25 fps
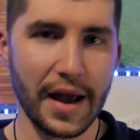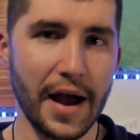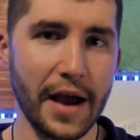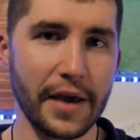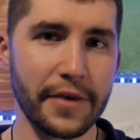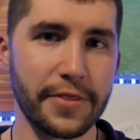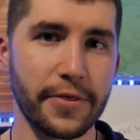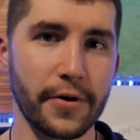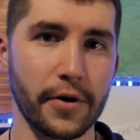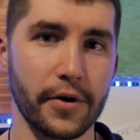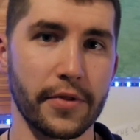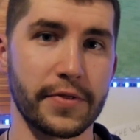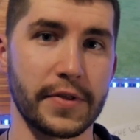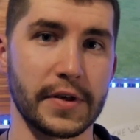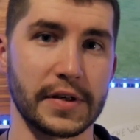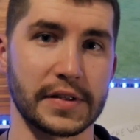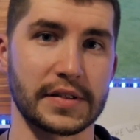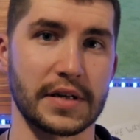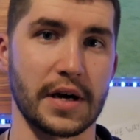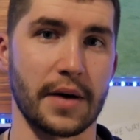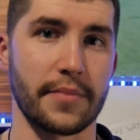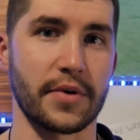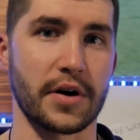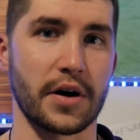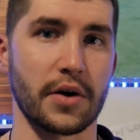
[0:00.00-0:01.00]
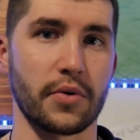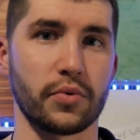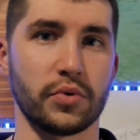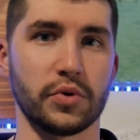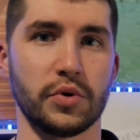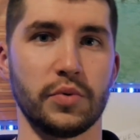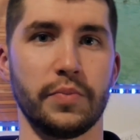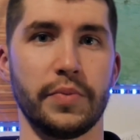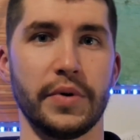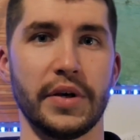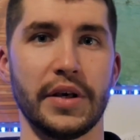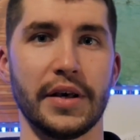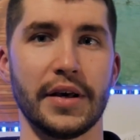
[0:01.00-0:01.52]
I thought this camera
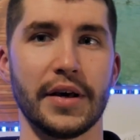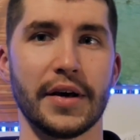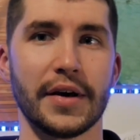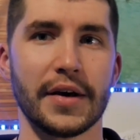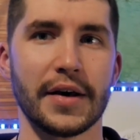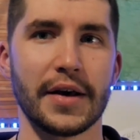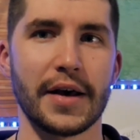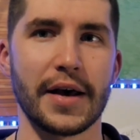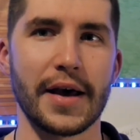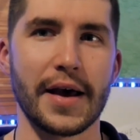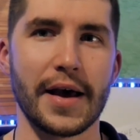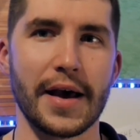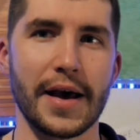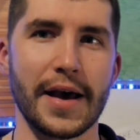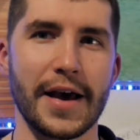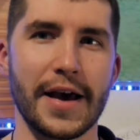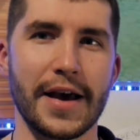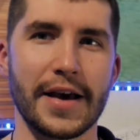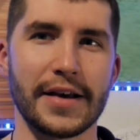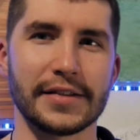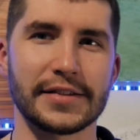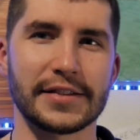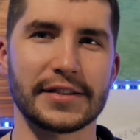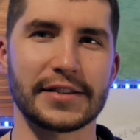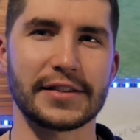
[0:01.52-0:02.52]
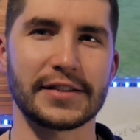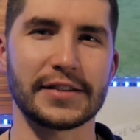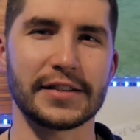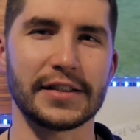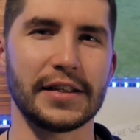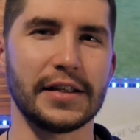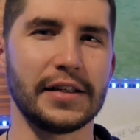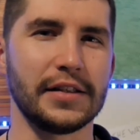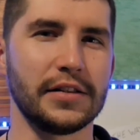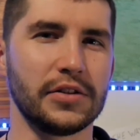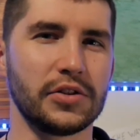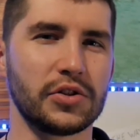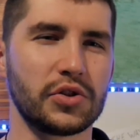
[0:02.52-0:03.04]
would be as
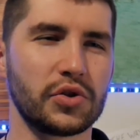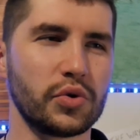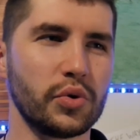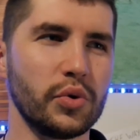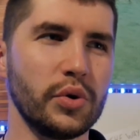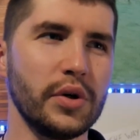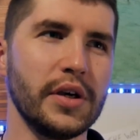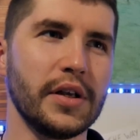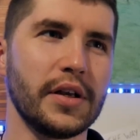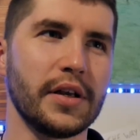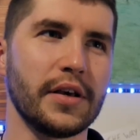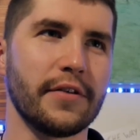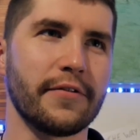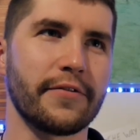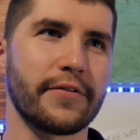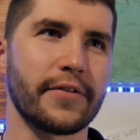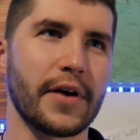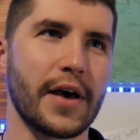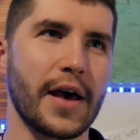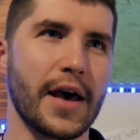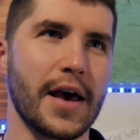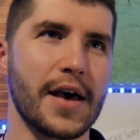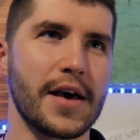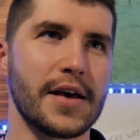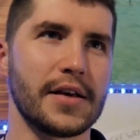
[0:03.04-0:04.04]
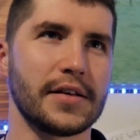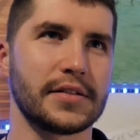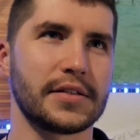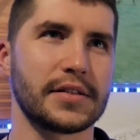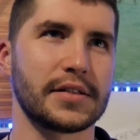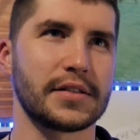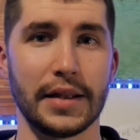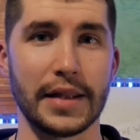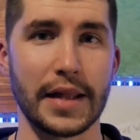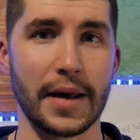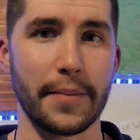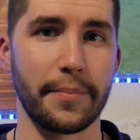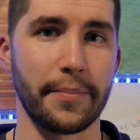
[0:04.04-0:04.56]
intuitive
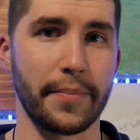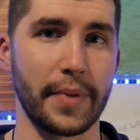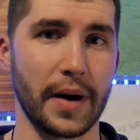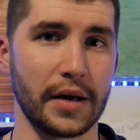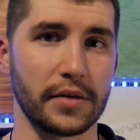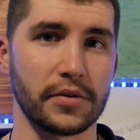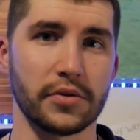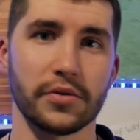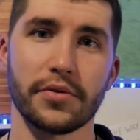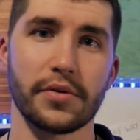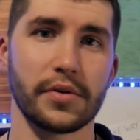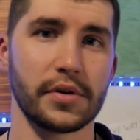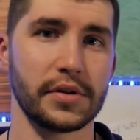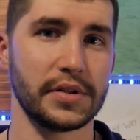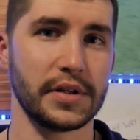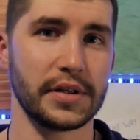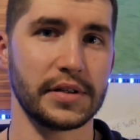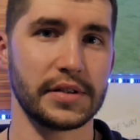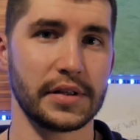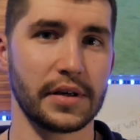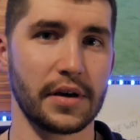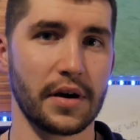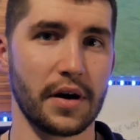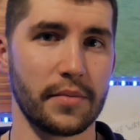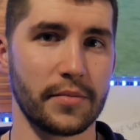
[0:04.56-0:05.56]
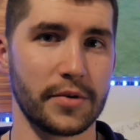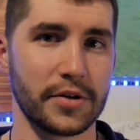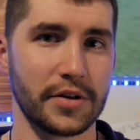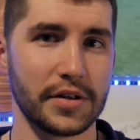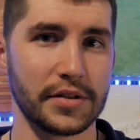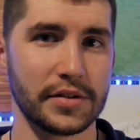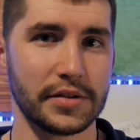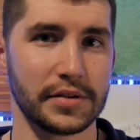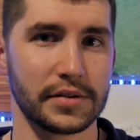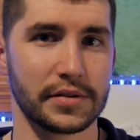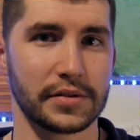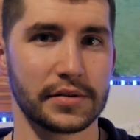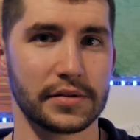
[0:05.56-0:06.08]
as Labpano 360
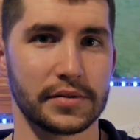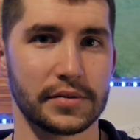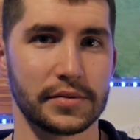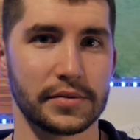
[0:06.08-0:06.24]
cameras,